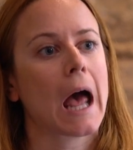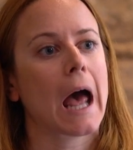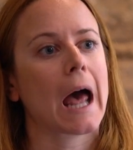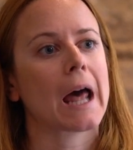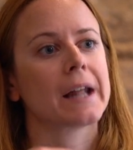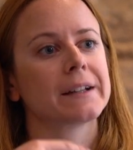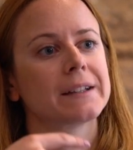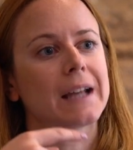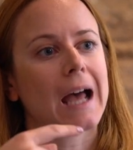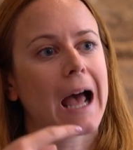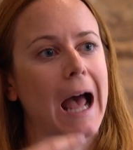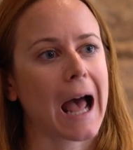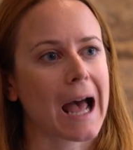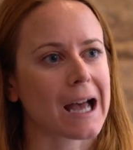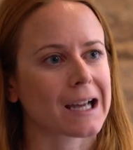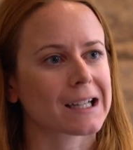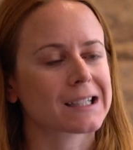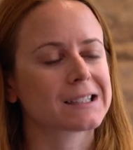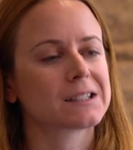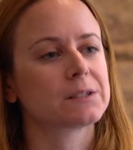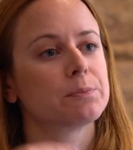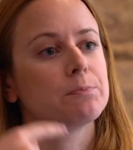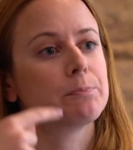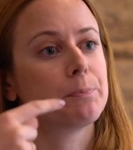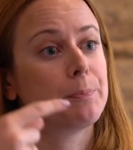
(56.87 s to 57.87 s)
and
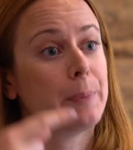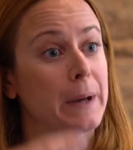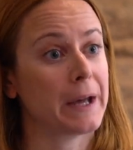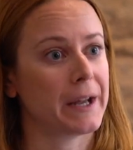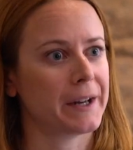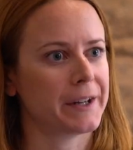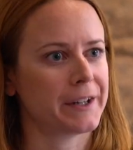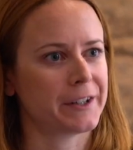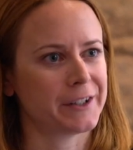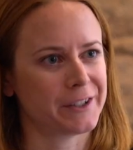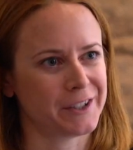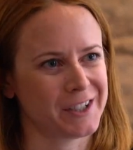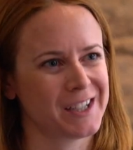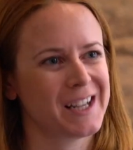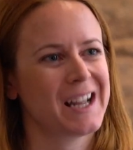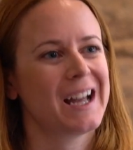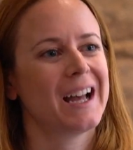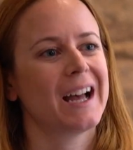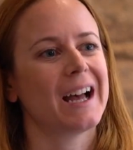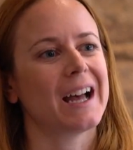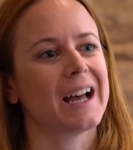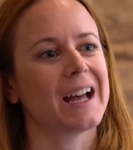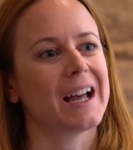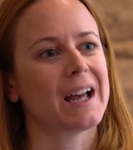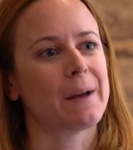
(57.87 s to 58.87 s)
act better
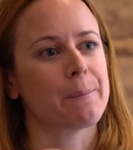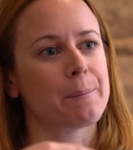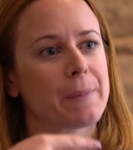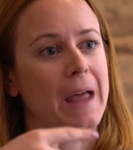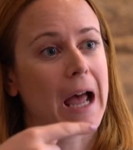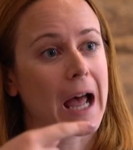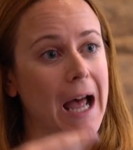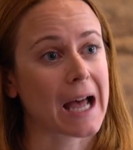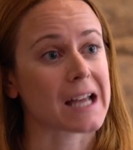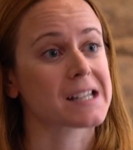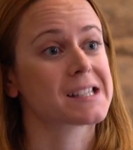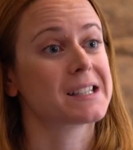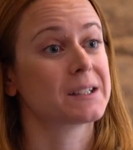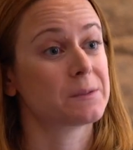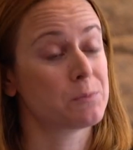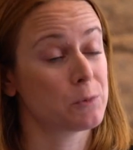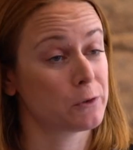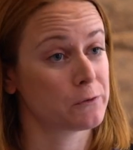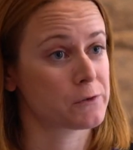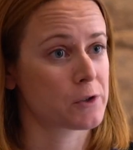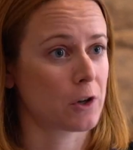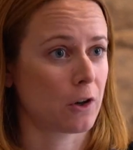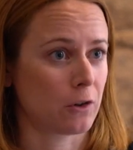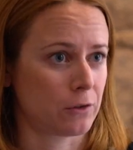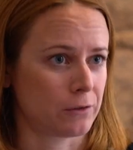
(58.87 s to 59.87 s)
as it
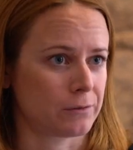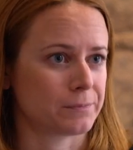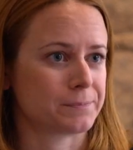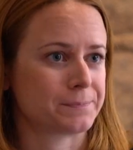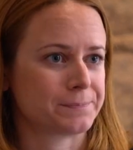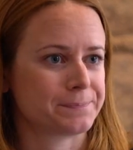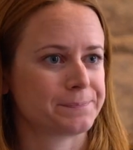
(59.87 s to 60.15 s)
moves on.